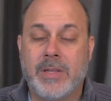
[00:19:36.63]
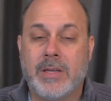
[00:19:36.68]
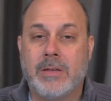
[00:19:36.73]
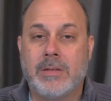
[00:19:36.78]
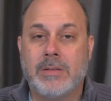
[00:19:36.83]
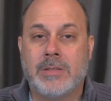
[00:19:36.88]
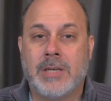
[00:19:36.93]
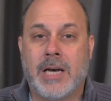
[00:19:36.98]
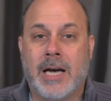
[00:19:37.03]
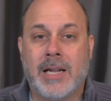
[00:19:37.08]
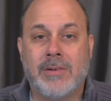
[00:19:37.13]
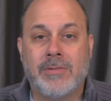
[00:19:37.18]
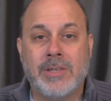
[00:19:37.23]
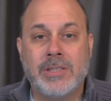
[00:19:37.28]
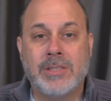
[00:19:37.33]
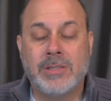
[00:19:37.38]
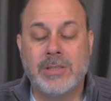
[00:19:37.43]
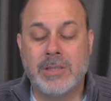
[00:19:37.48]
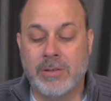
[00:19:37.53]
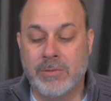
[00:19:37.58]

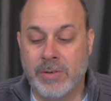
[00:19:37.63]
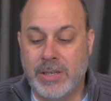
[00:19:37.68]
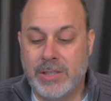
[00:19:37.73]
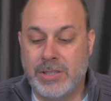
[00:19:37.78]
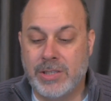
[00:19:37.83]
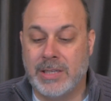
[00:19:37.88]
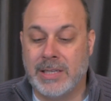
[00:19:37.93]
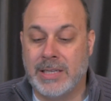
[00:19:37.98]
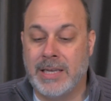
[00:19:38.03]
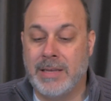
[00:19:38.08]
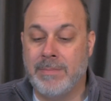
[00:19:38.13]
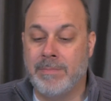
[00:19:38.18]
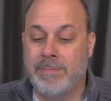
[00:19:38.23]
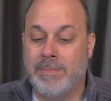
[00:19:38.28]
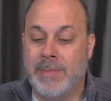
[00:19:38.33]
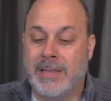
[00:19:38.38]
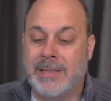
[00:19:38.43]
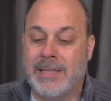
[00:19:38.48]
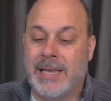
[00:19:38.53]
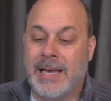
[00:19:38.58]
Tolerance originally
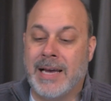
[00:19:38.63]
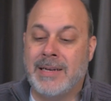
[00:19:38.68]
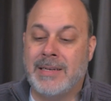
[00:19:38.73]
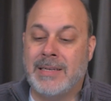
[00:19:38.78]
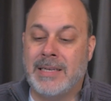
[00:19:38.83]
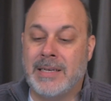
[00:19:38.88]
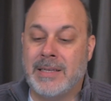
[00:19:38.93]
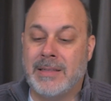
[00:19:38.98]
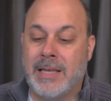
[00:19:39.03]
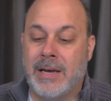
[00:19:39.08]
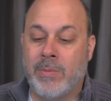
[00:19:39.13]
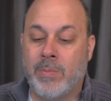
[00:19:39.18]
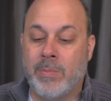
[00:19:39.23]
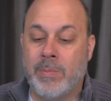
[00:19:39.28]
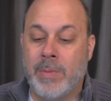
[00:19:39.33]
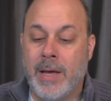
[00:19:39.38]
meant the idea that